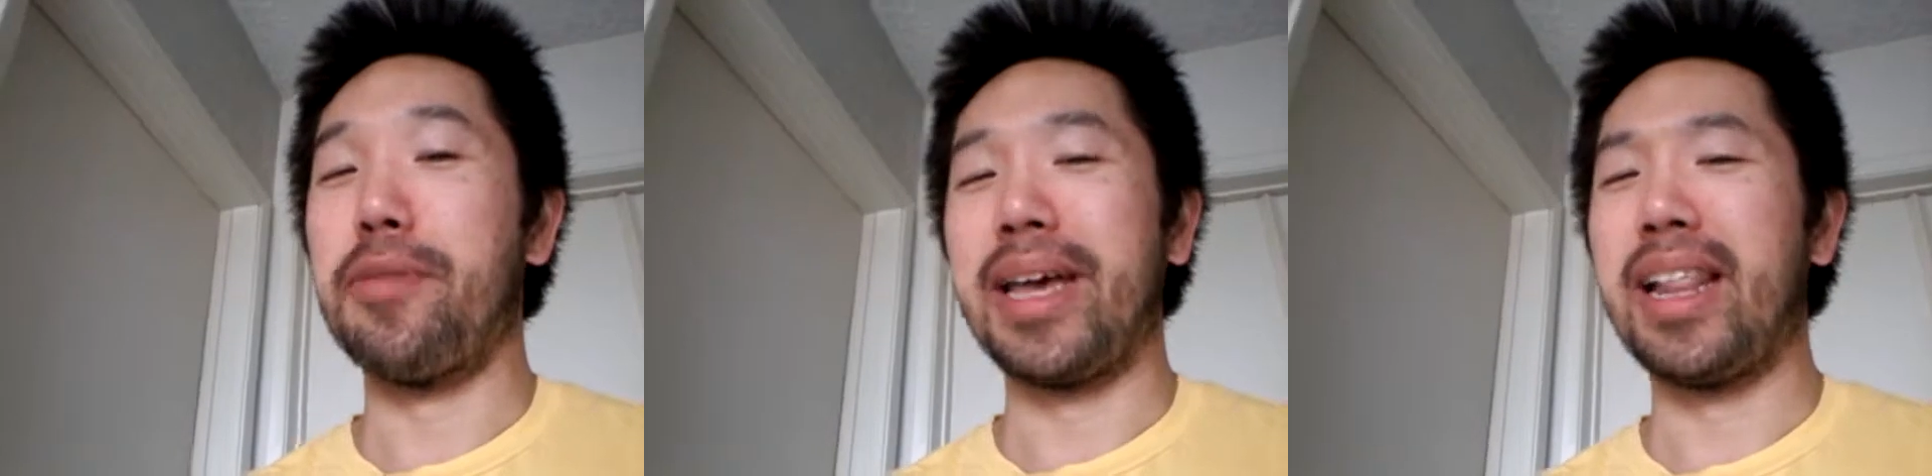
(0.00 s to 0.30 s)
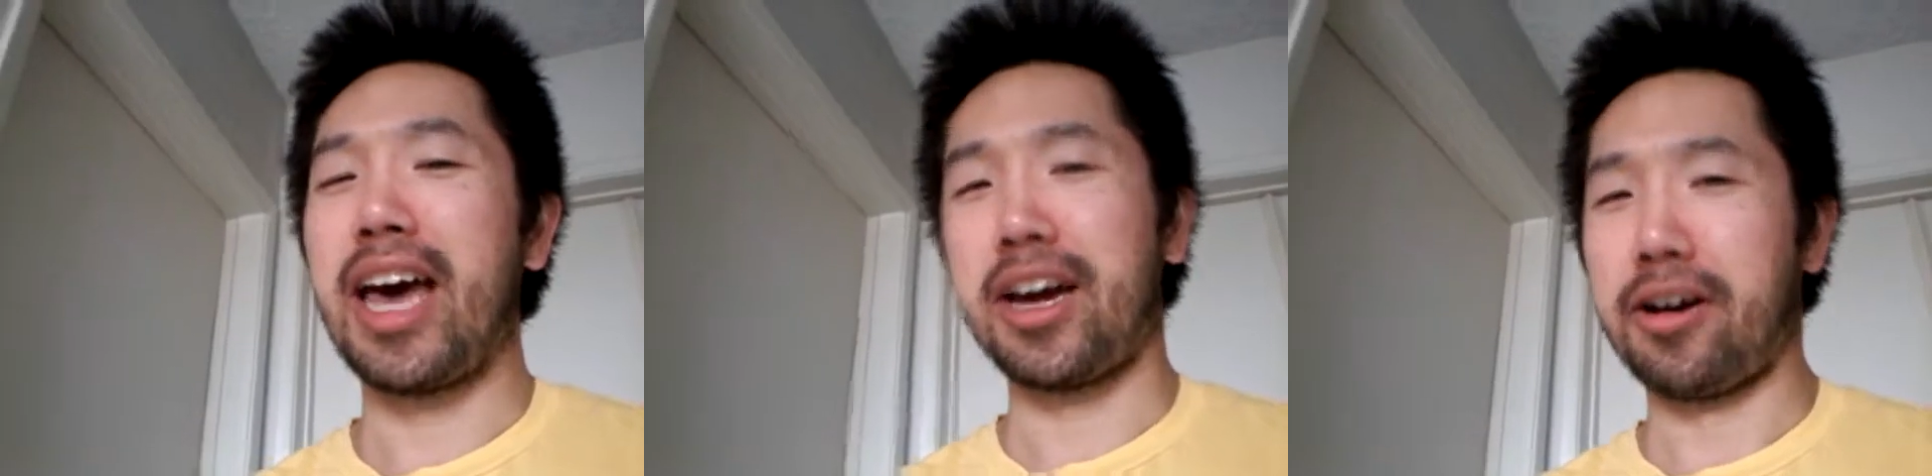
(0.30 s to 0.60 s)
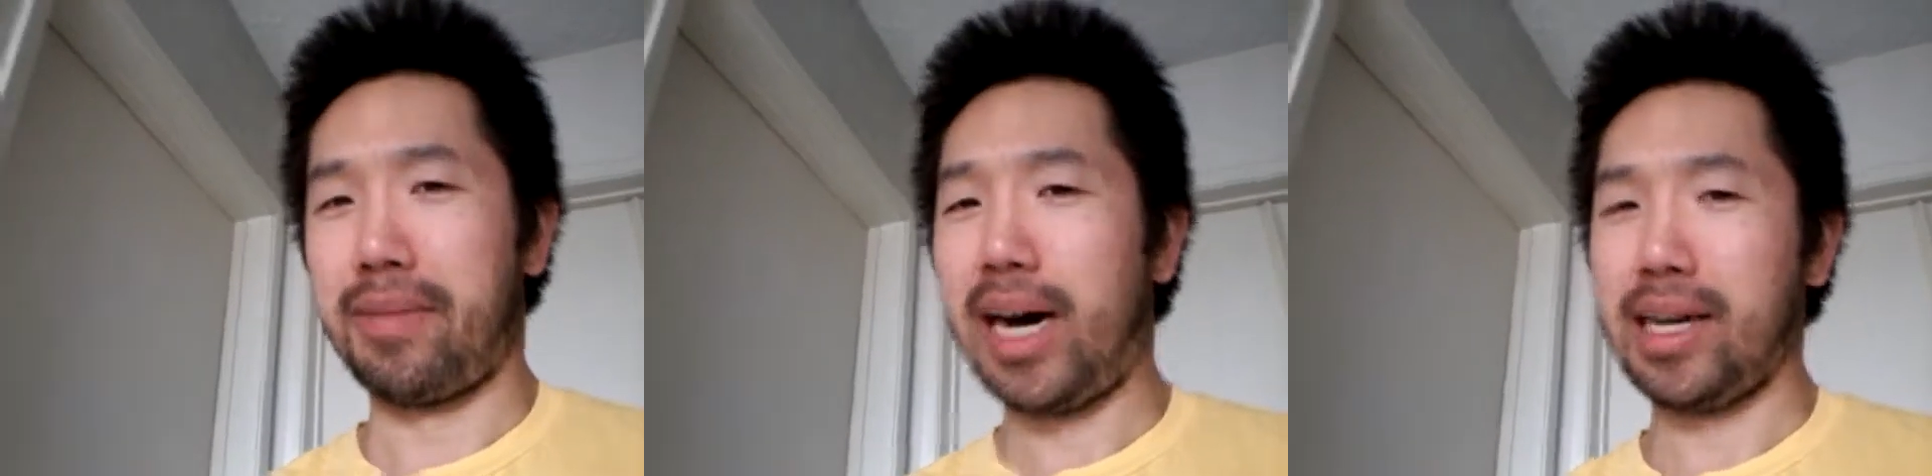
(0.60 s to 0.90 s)
be
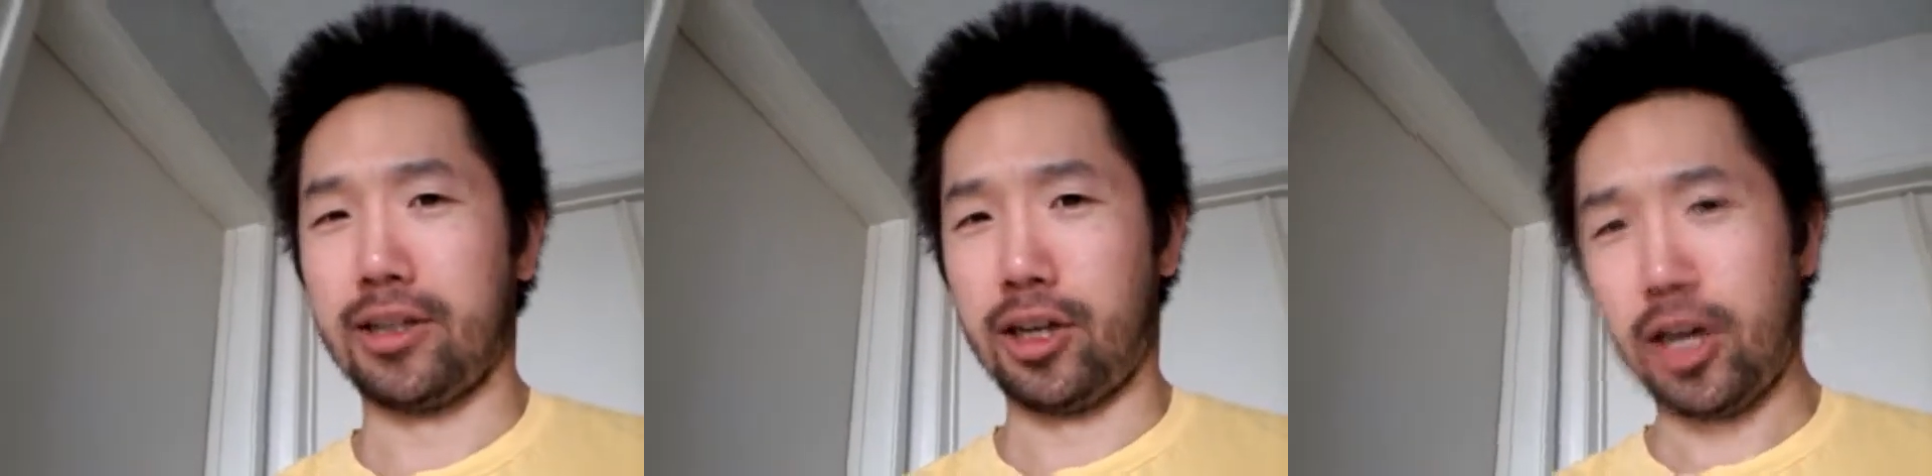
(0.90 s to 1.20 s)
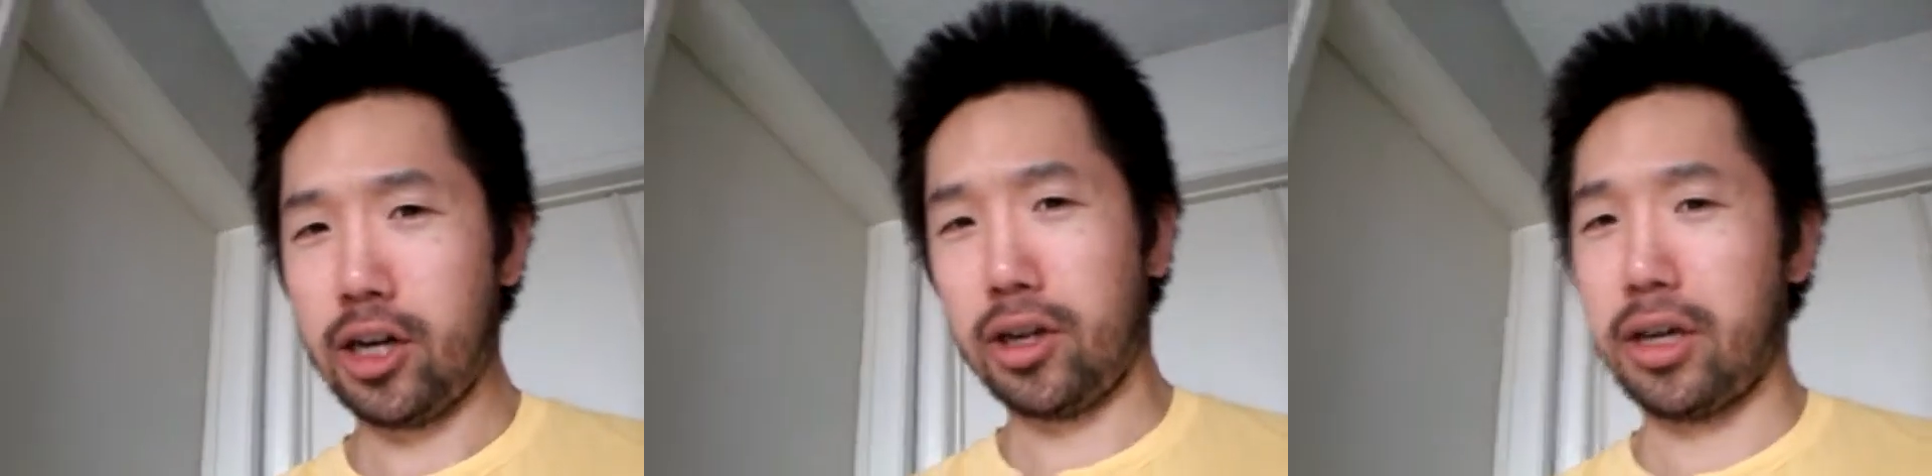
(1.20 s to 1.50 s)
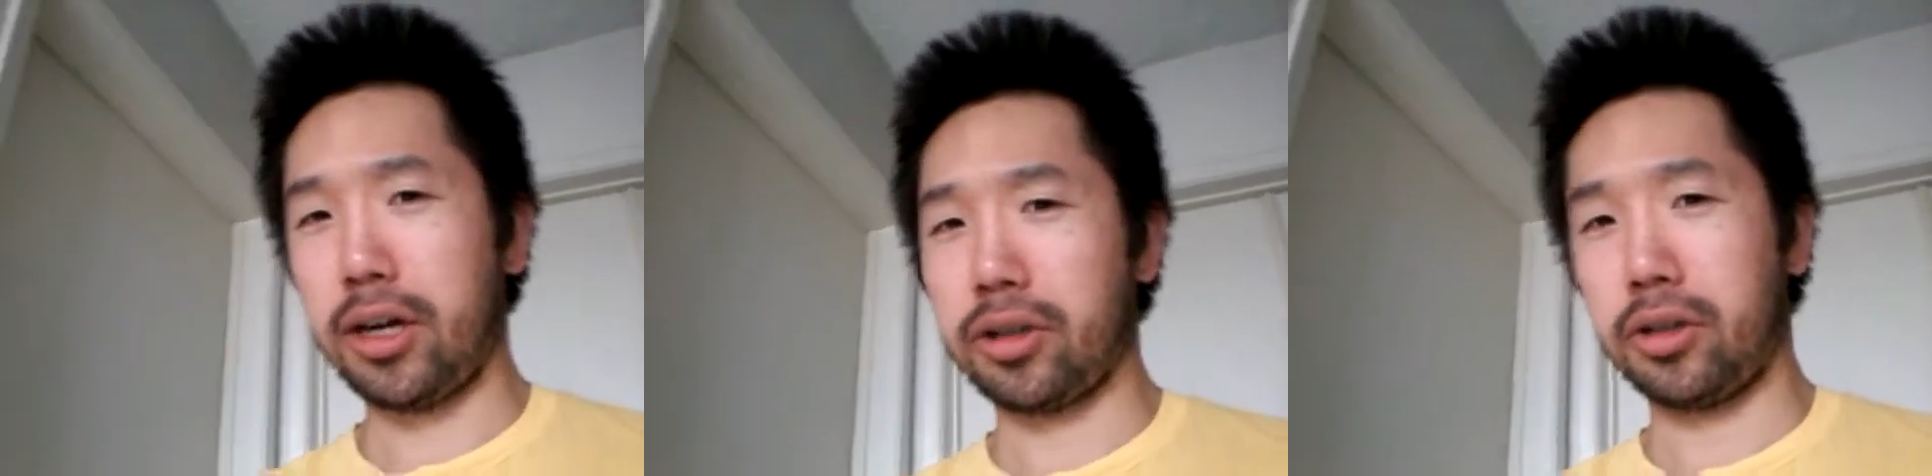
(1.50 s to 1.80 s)
like, my kid
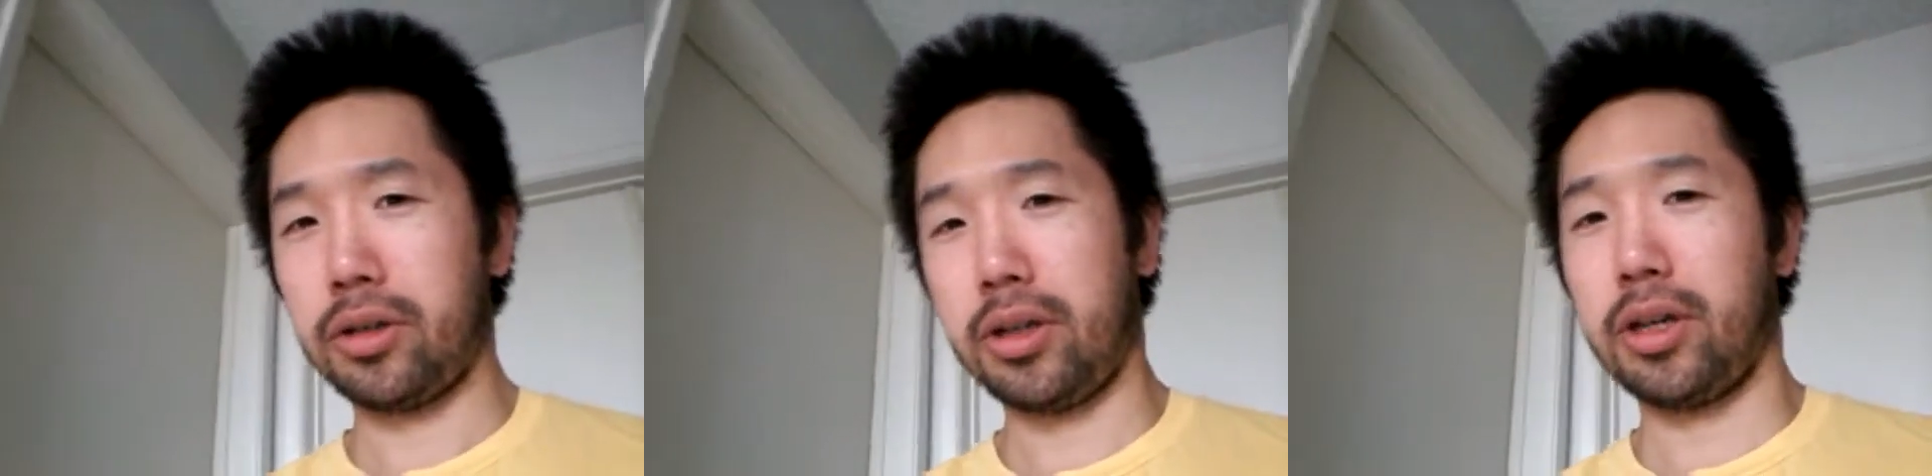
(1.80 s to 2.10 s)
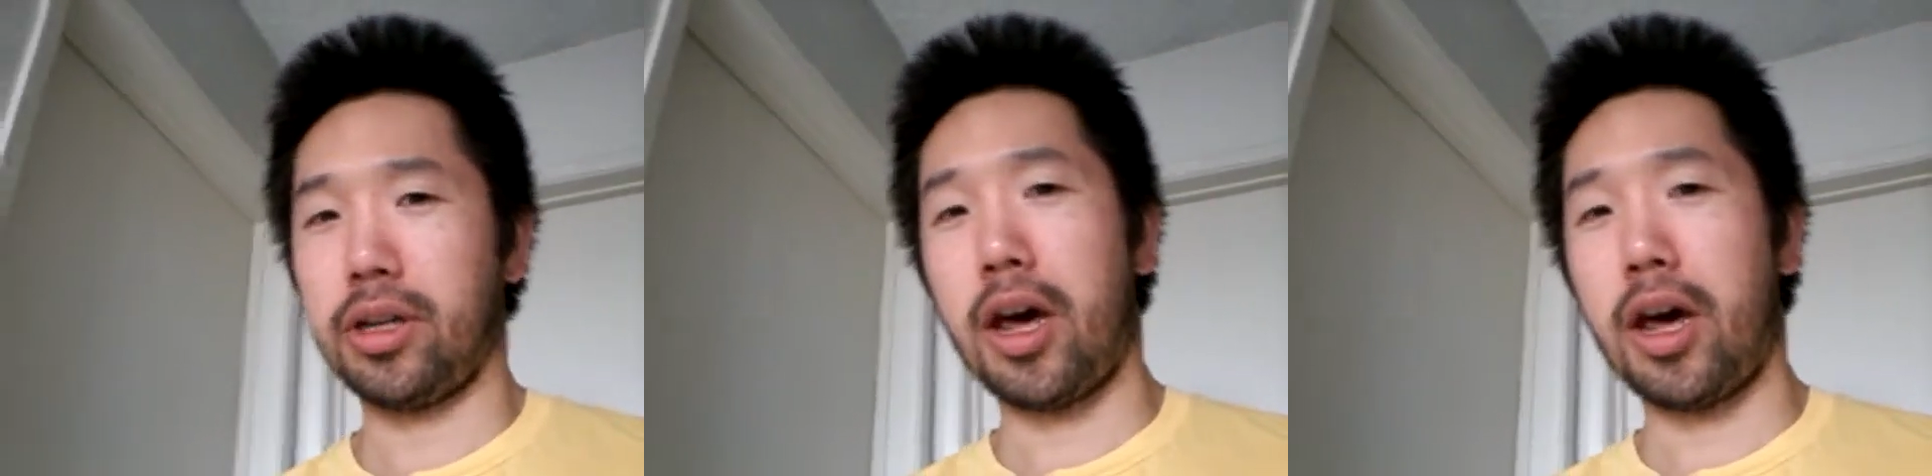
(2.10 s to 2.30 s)
like totally